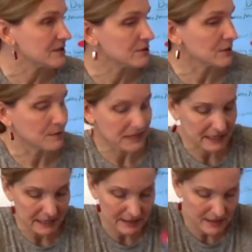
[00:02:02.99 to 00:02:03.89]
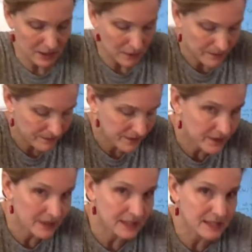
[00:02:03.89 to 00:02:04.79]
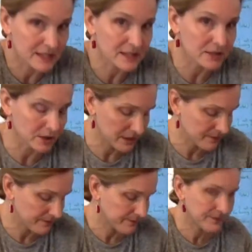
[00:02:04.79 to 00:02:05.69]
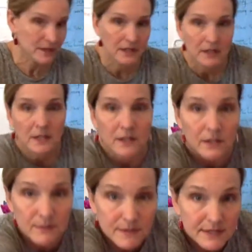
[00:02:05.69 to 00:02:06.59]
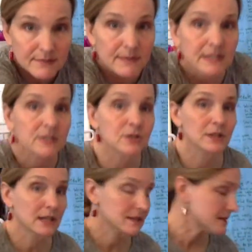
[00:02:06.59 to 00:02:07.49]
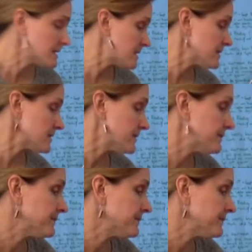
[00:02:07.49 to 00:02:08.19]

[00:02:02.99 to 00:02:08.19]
to do with picnics. So let's get started. Oops, make sure that stays on.